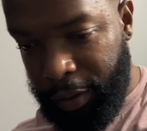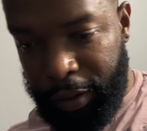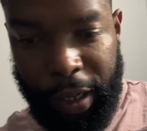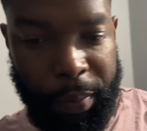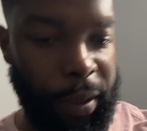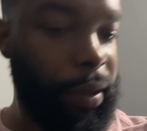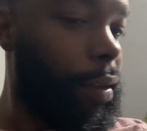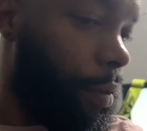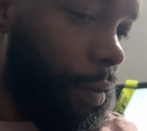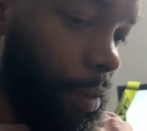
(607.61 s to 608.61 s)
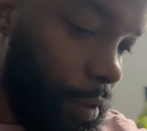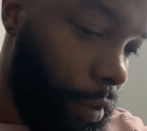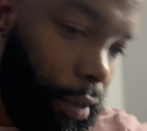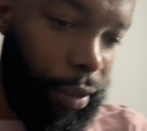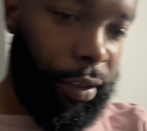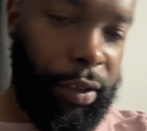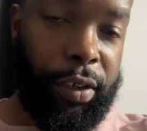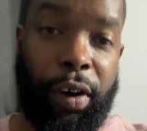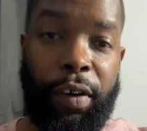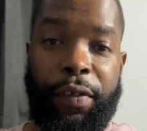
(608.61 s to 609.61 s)
Stop it.
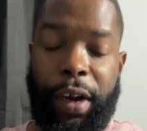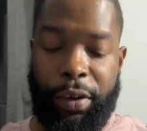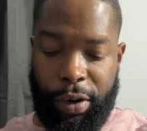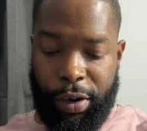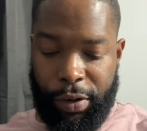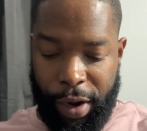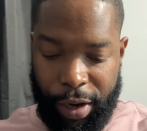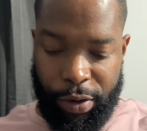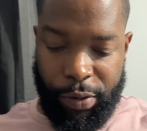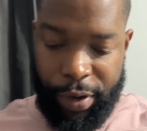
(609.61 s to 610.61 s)
So vlog girl, right now we're